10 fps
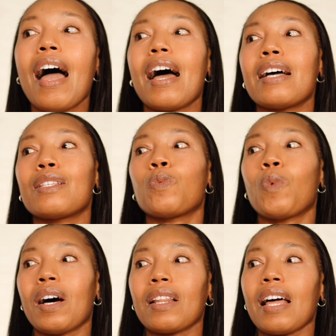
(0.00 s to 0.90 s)
as
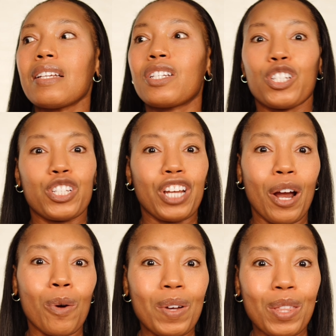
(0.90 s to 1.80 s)
well as
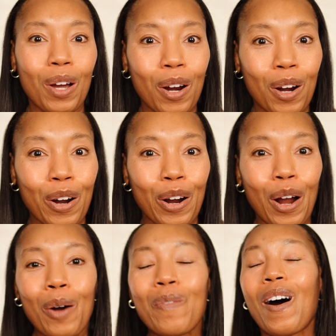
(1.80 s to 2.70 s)
share with
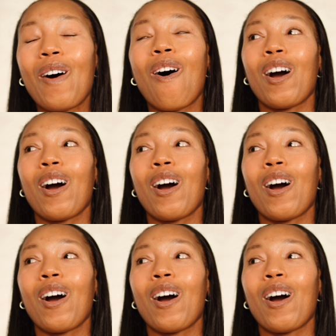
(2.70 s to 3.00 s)
her about